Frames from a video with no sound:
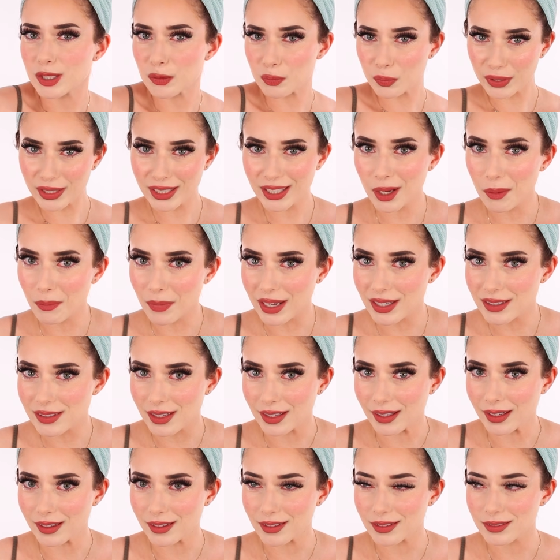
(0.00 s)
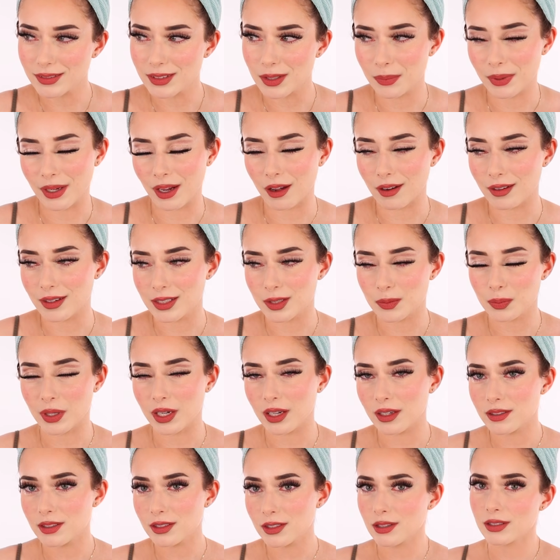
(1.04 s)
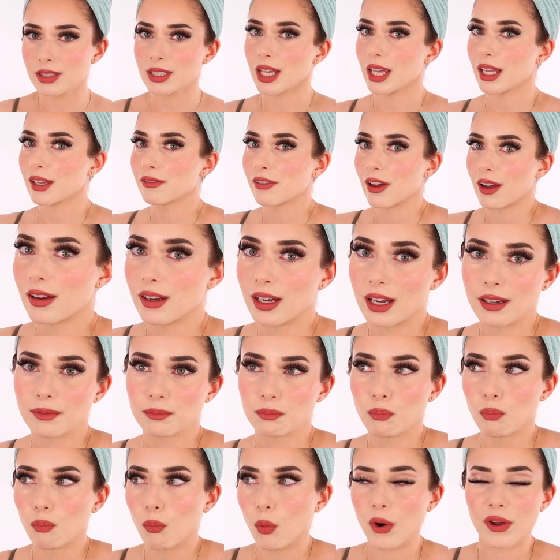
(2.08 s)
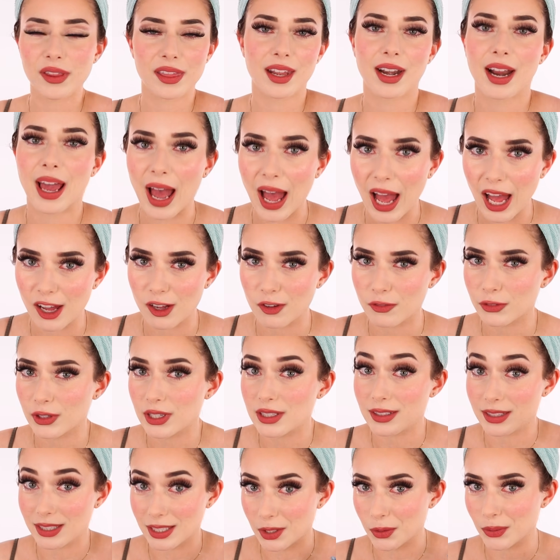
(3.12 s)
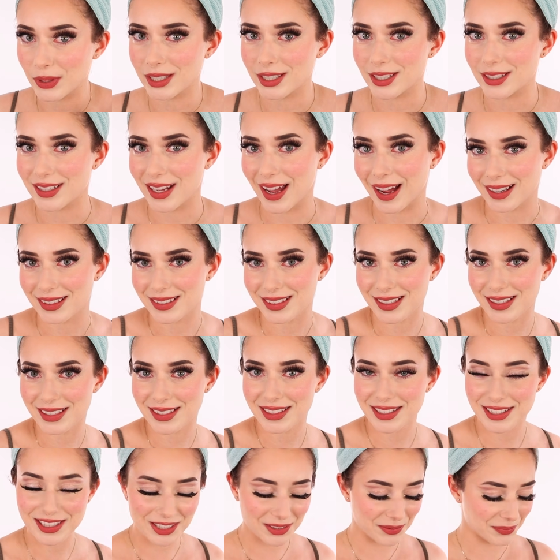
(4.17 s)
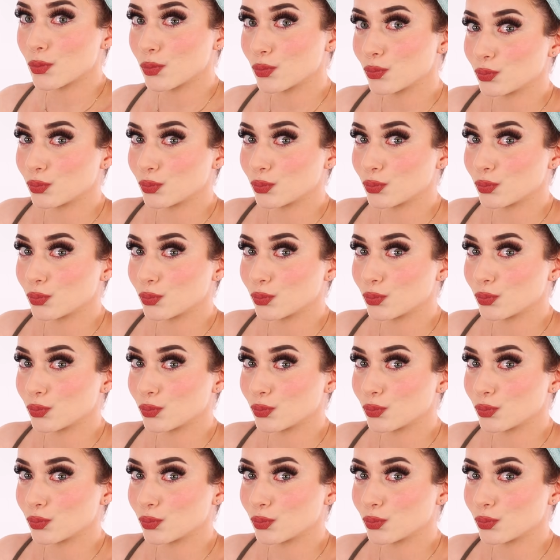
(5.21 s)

is pretty amazing, to be honest, because you save more than half considering the taxes.